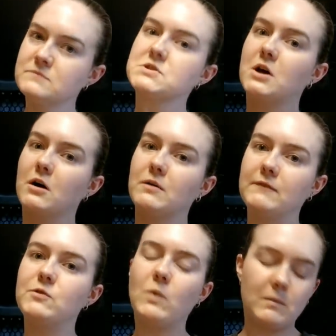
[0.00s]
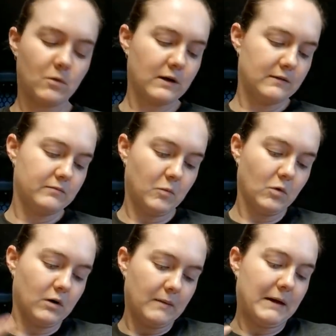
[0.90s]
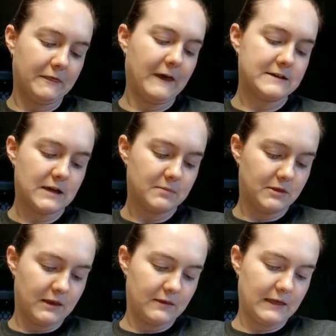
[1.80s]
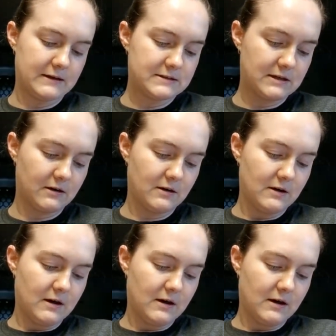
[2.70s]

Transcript: So if you want more about that type of thing, that is there.